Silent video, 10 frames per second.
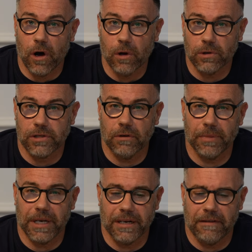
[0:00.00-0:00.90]
also
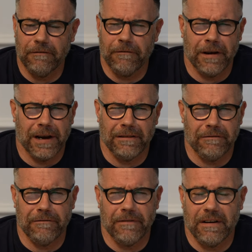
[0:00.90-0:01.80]
being very,
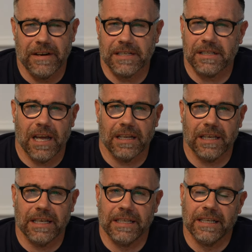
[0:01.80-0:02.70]
very
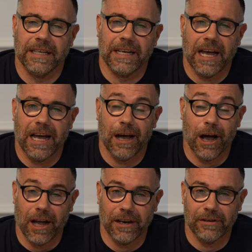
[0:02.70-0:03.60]
slightly
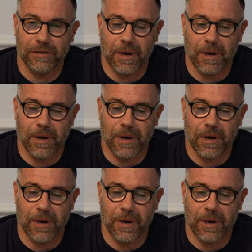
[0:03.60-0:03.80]
higher as